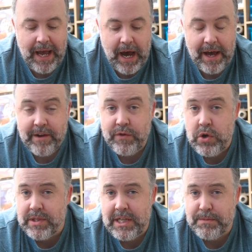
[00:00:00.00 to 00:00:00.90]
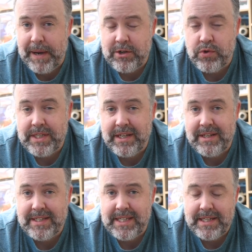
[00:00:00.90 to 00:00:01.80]
uh, and I've used these batteries
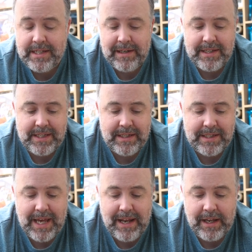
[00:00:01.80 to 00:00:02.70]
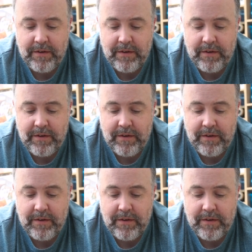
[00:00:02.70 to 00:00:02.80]
consistently since then.